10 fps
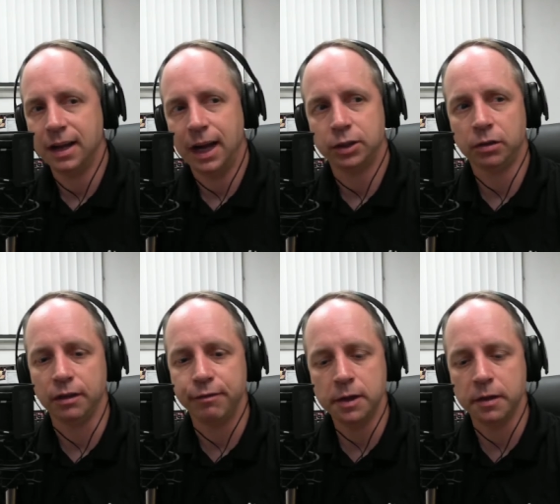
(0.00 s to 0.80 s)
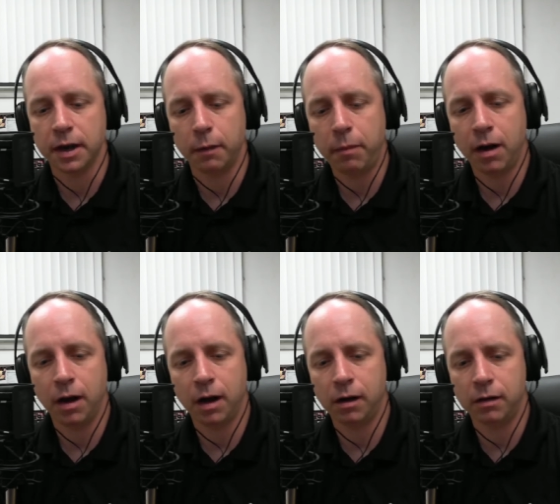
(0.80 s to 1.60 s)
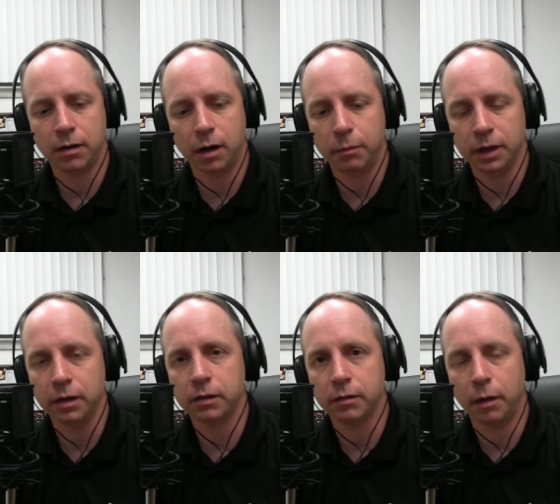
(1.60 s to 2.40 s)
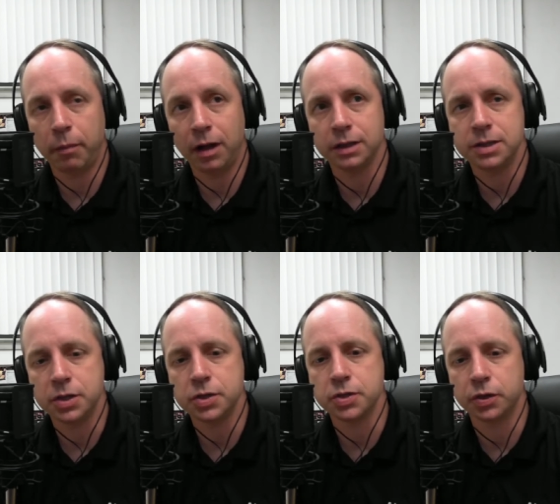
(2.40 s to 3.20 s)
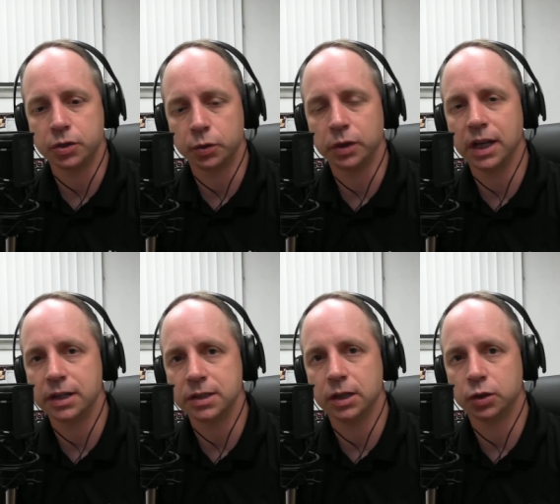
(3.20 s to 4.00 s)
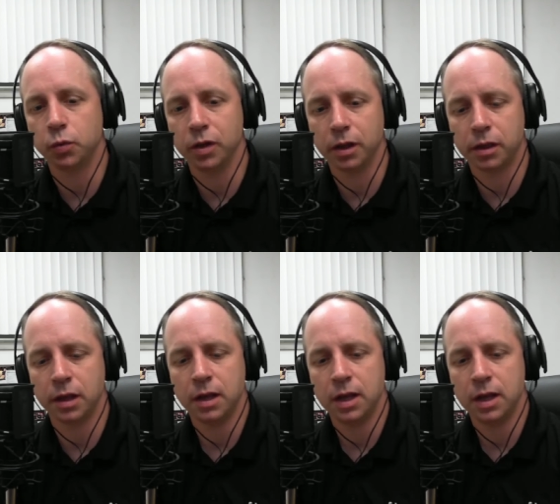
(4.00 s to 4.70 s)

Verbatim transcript: I truly feel that our our our political our politicians are truly out of touch with